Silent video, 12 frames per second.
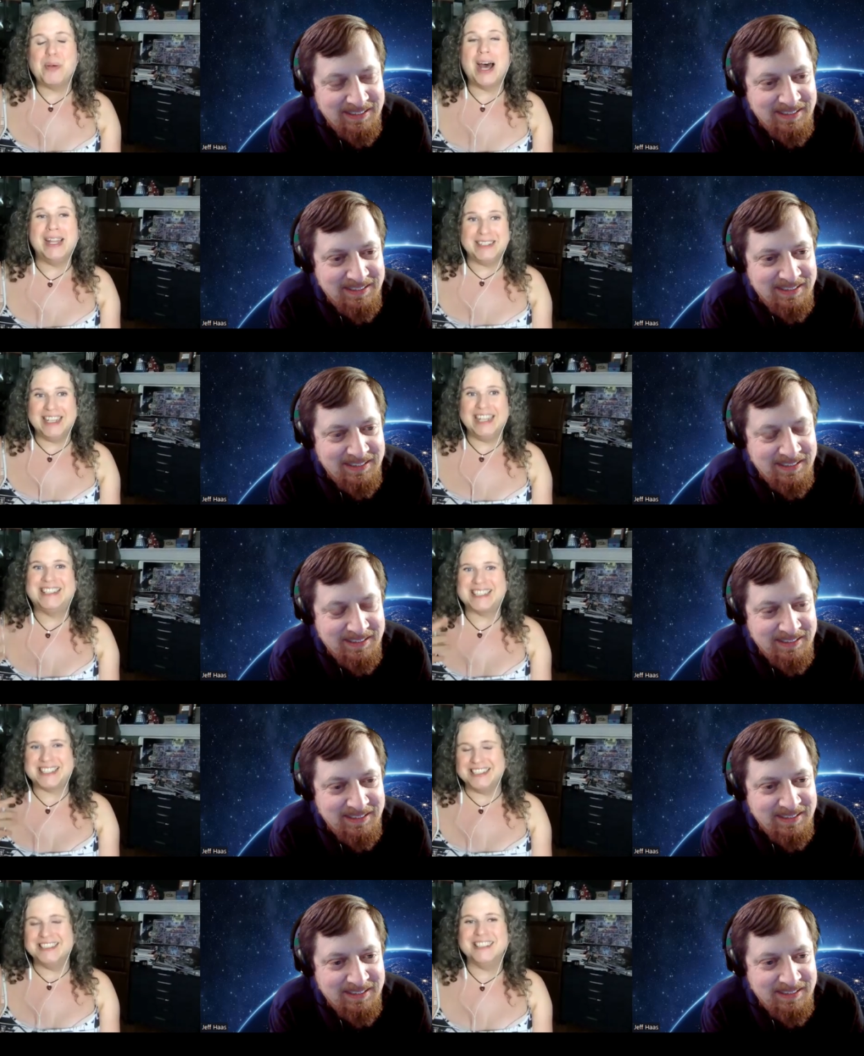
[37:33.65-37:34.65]
Speaker 1: but
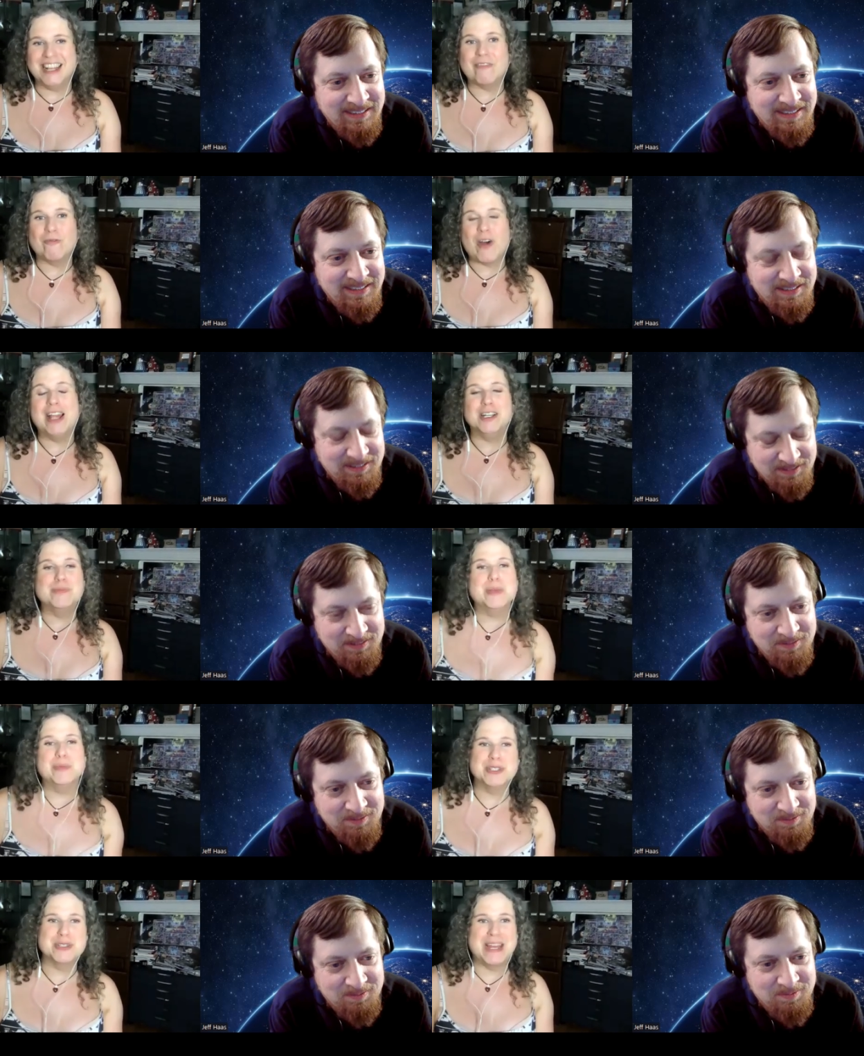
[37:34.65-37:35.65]
it's still like fired
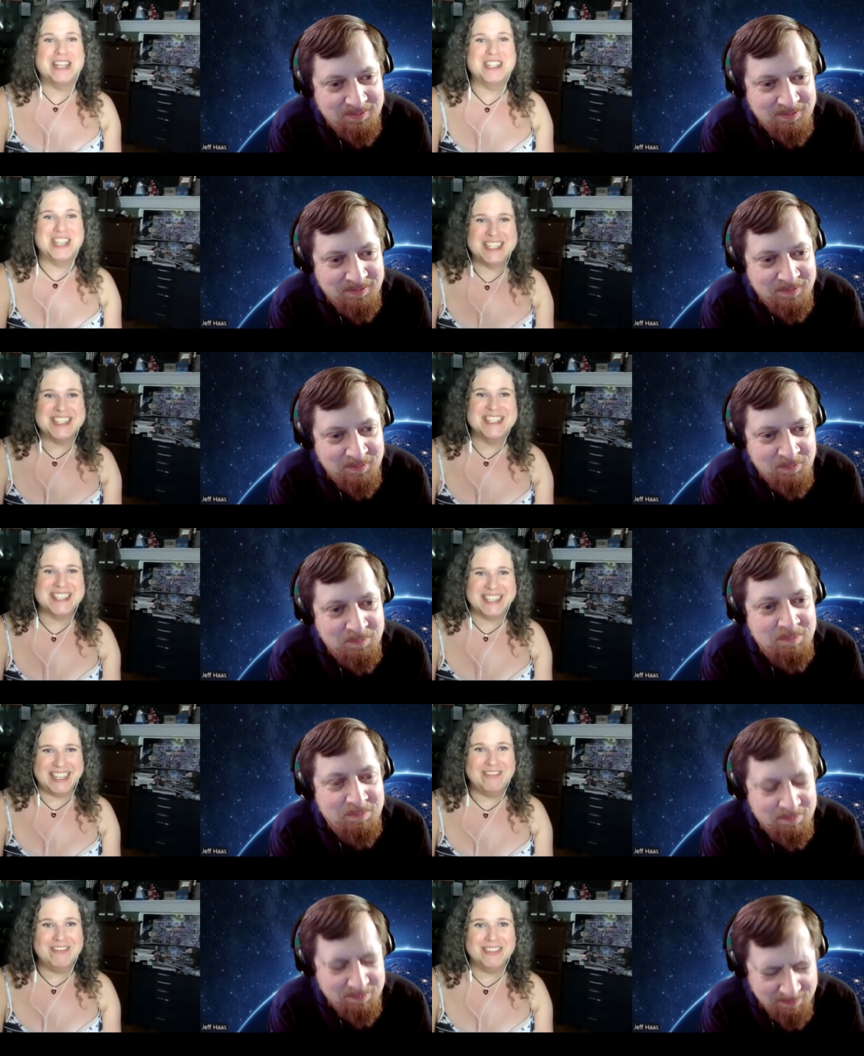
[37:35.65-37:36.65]
people's imaginations
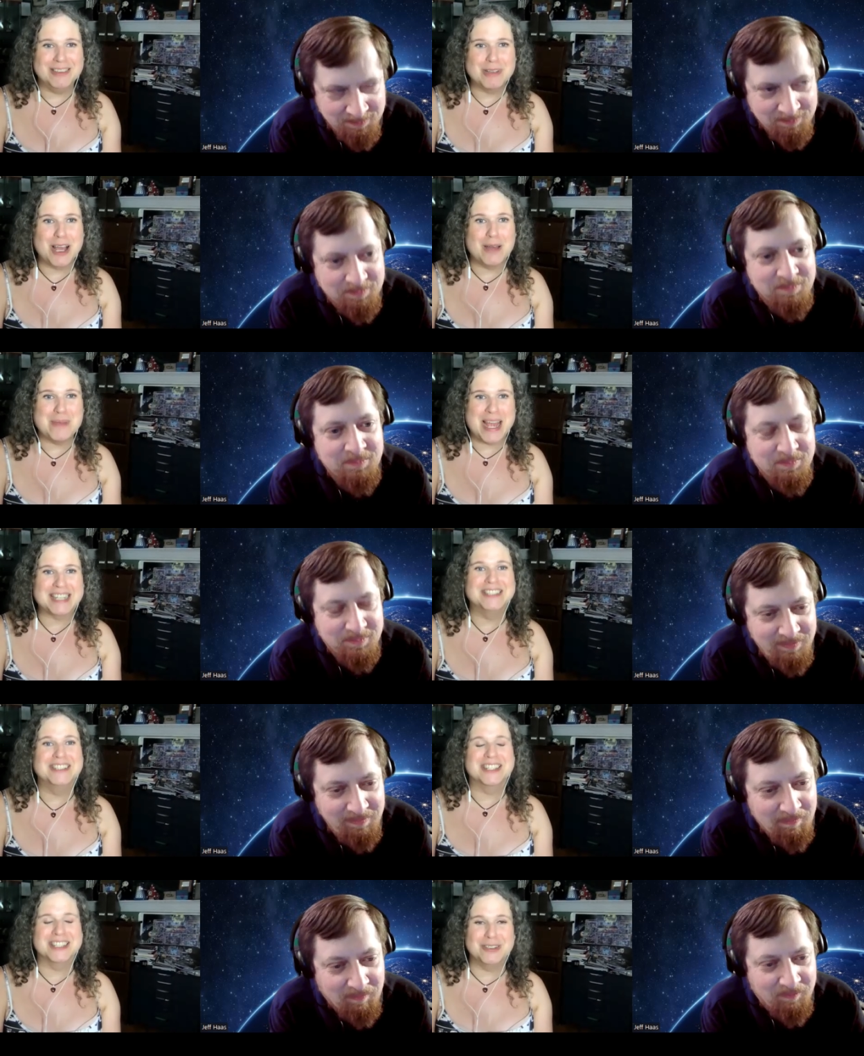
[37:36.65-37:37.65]
and they've mm. gone back
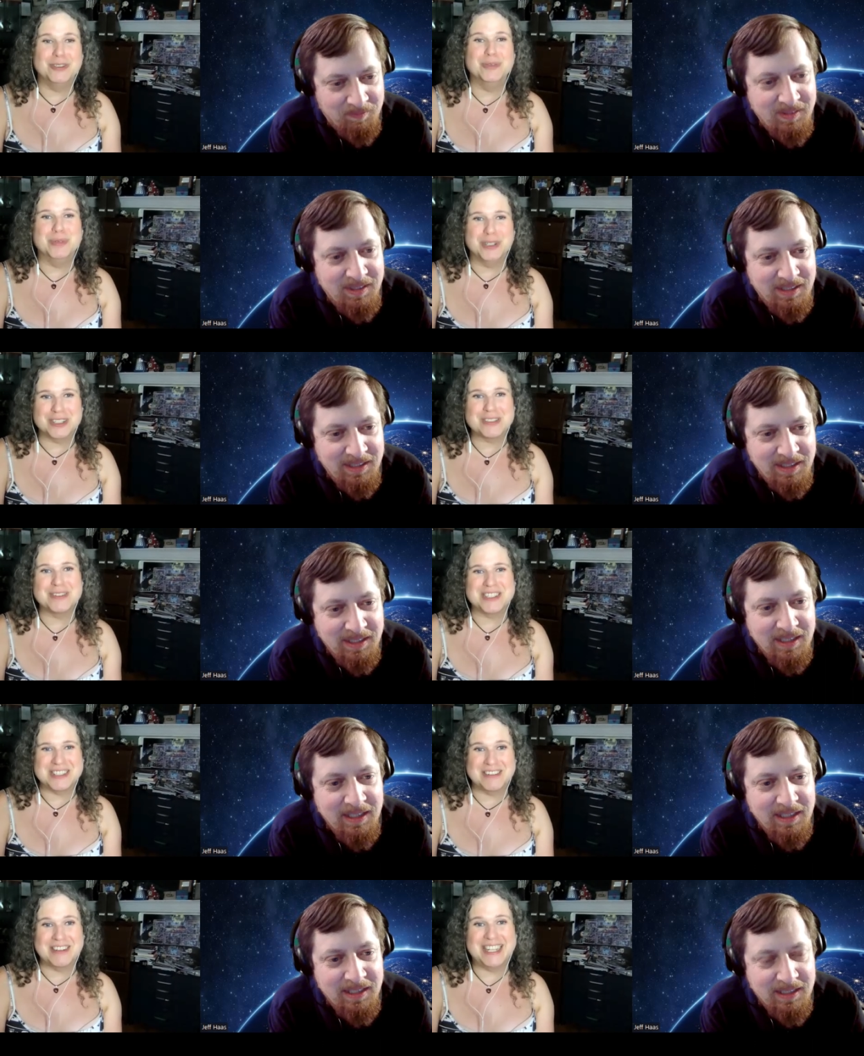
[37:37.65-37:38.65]
to look at the old books,
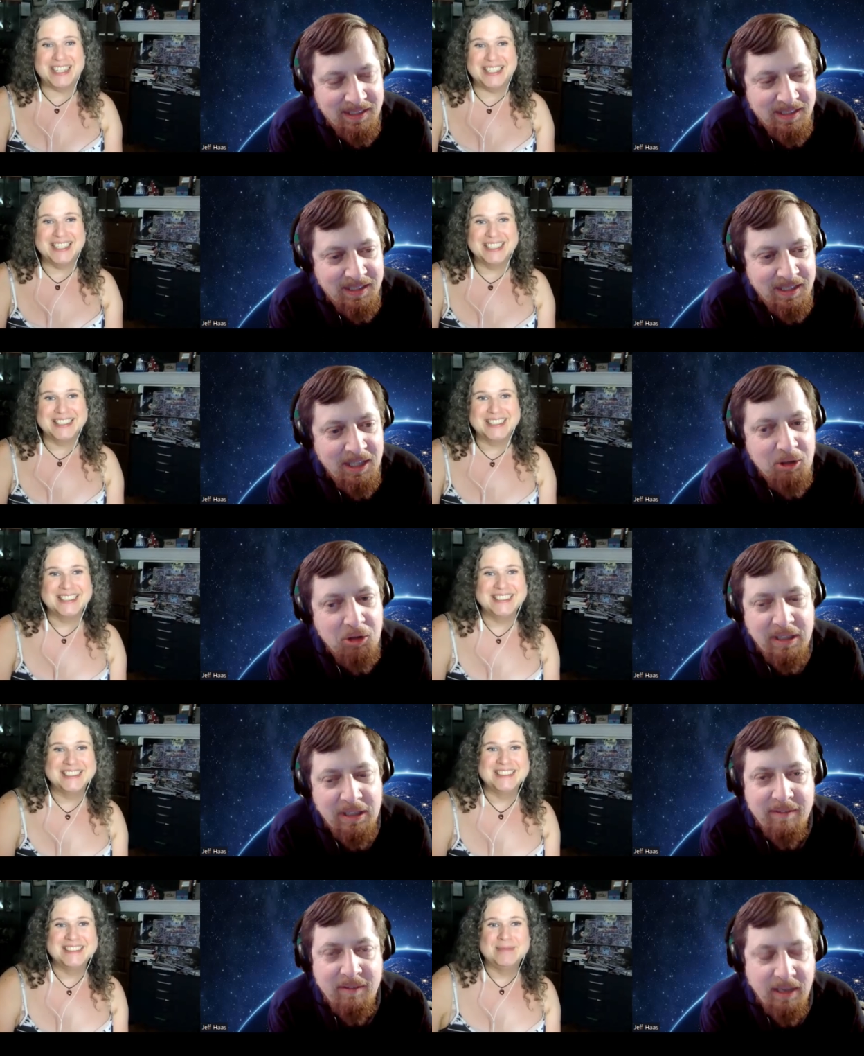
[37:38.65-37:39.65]
which is great.
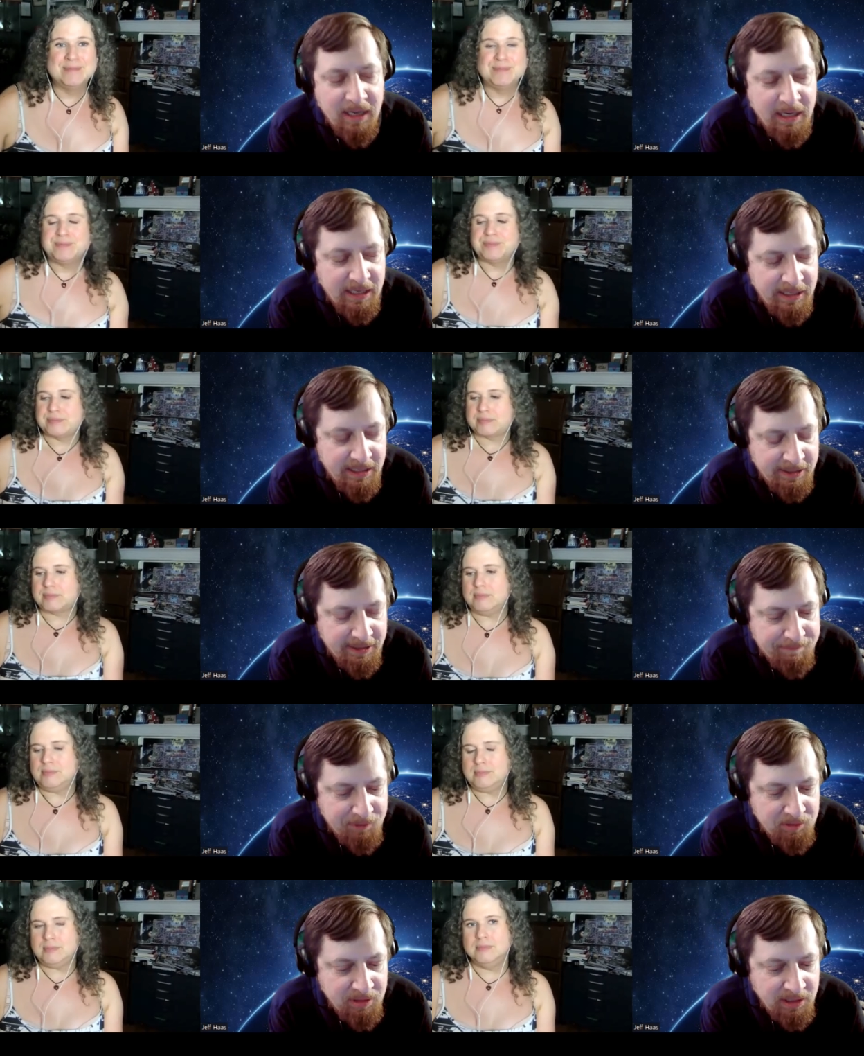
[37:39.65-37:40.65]
Speaker 2: Because, like I said, it, it,
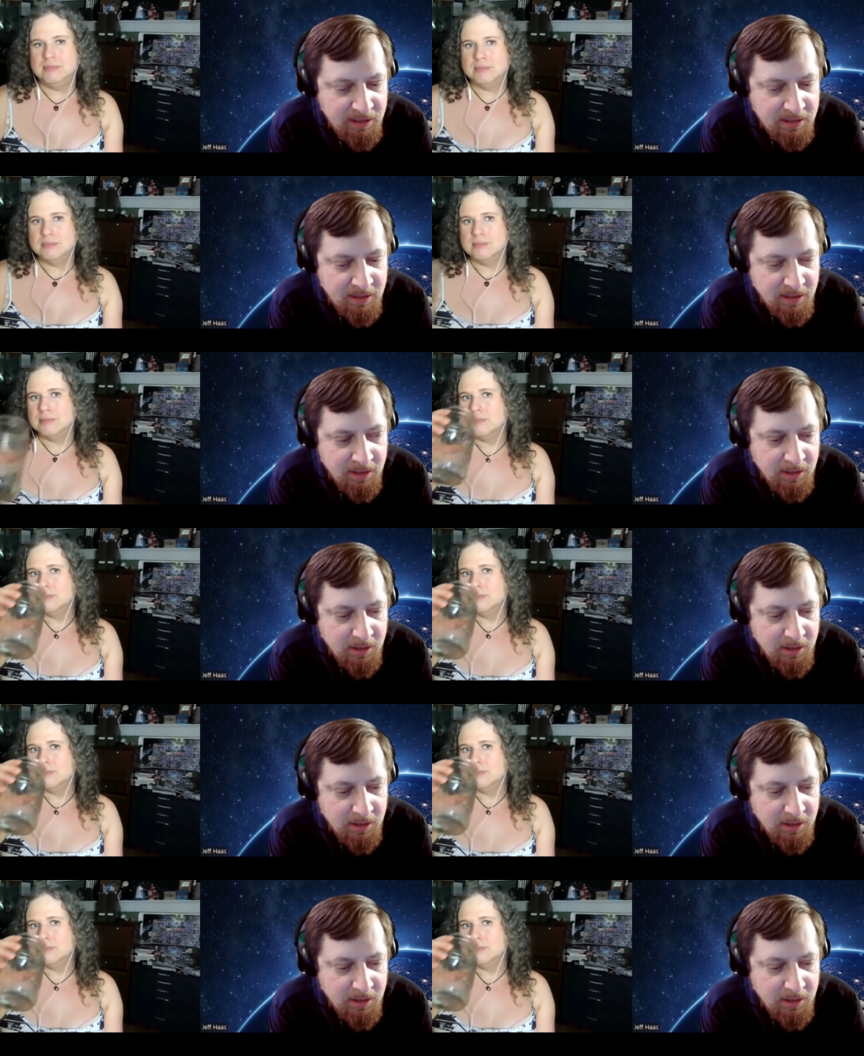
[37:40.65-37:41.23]
it feels like